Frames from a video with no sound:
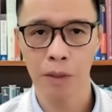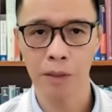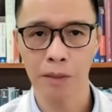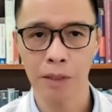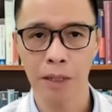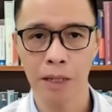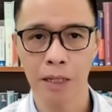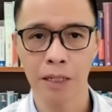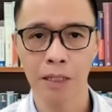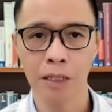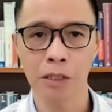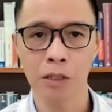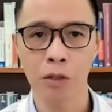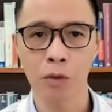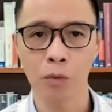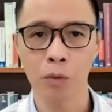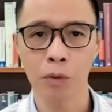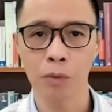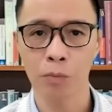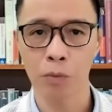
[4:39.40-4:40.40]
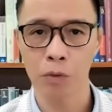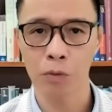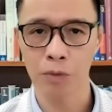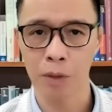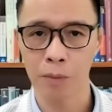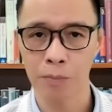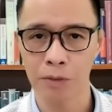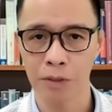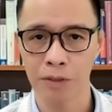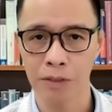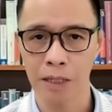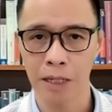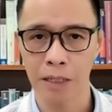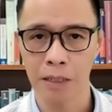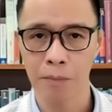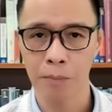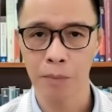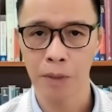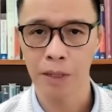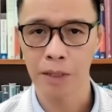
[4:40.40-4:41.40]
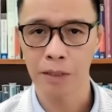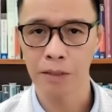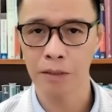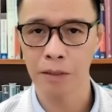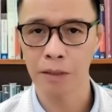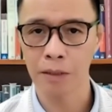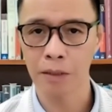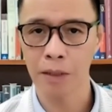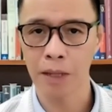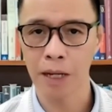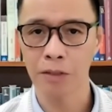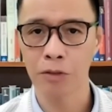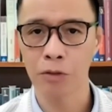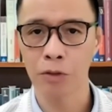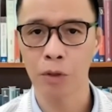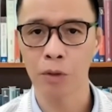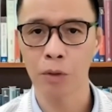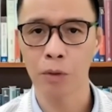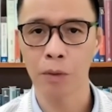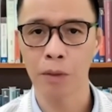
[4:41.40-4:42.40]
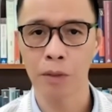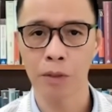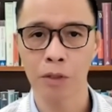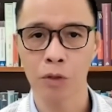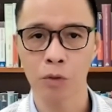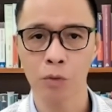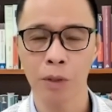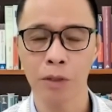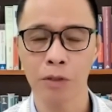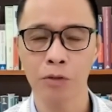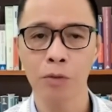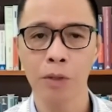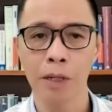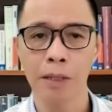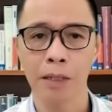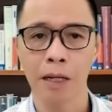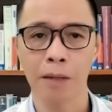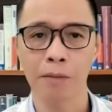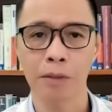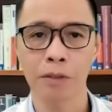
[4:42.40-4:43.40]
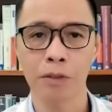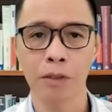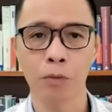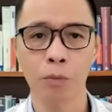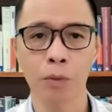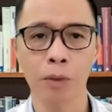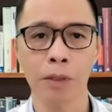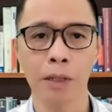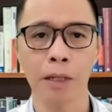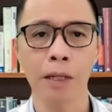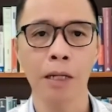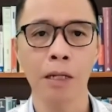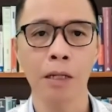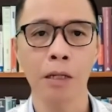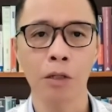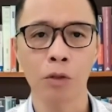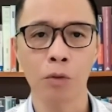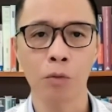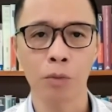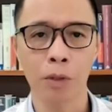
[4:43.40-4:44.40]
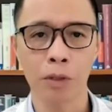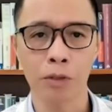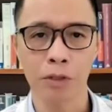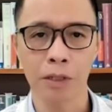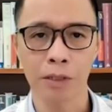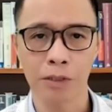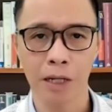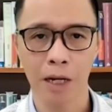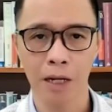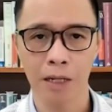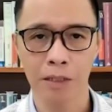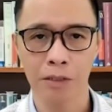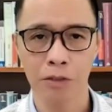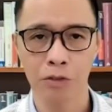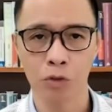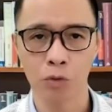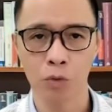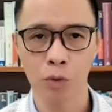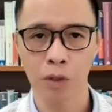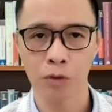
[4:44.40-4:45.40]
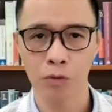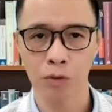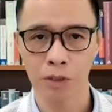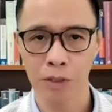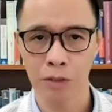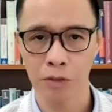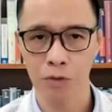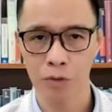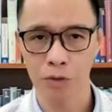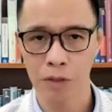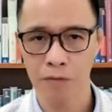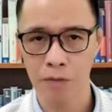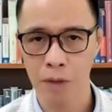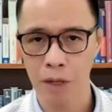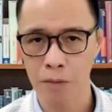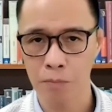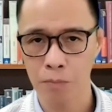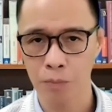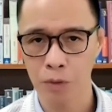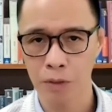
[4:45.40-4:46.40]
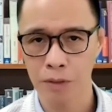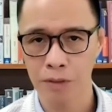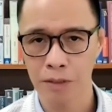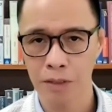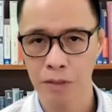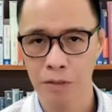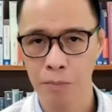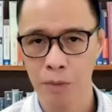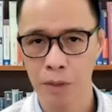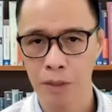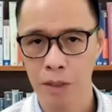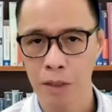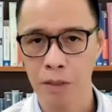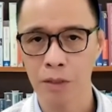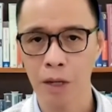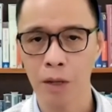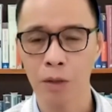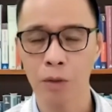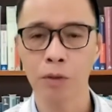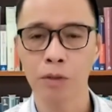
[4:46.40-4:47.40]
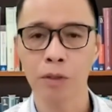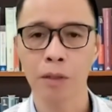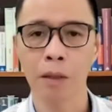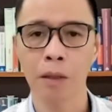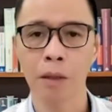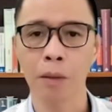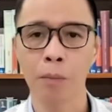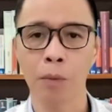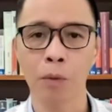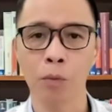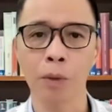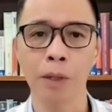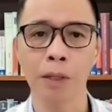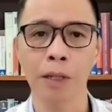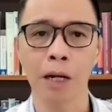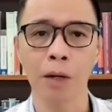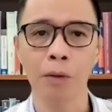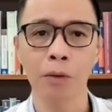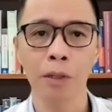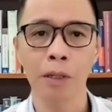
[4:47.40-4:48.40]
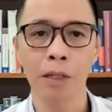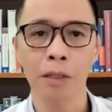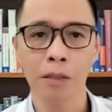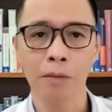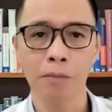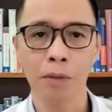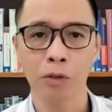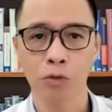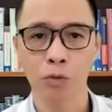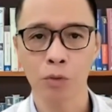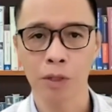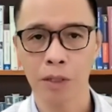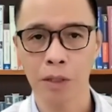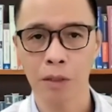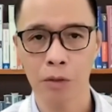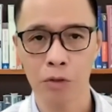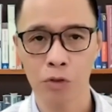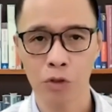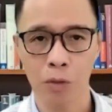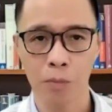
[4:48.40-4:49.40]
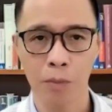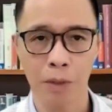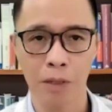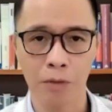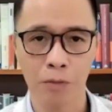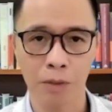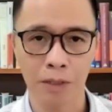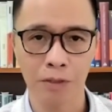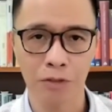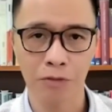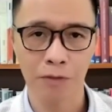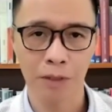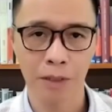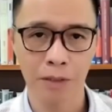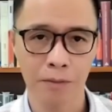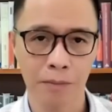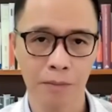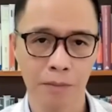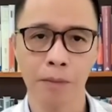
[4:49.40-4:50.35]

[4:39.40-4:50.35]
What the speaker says: the EU would move up to second place. Last year, the U.S. trade deficit with the EU reached as high as $235.6 billion, but when counted individually, Germany ranks fifth.